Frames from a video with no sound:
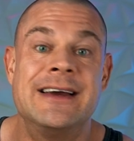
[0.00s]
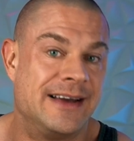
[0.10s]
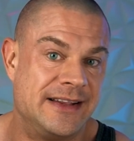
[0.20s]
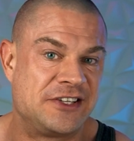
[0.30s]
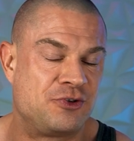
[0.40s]

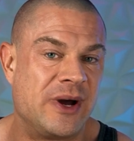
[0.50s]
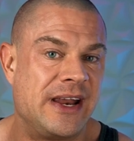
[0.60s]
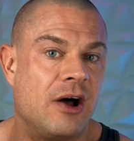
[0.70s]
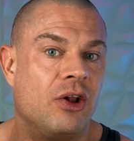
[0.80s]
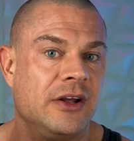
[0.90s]
and that's why
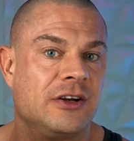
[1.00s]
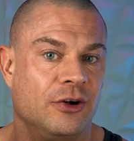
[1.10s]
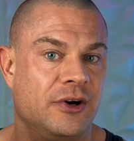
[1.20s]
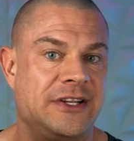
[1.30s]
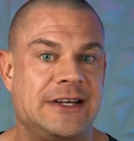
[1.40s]
they all
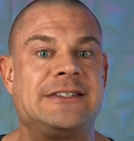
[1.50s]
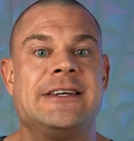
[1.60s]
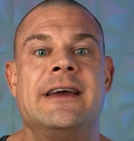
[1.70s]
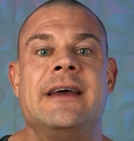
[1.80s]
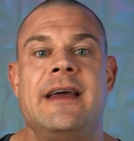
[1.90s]
included it
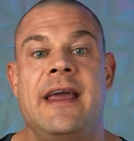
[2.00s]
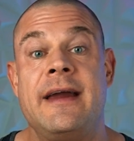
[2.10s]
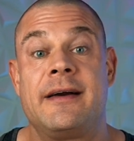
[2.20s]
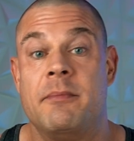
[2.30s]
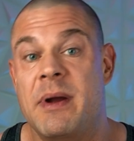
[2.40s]
here.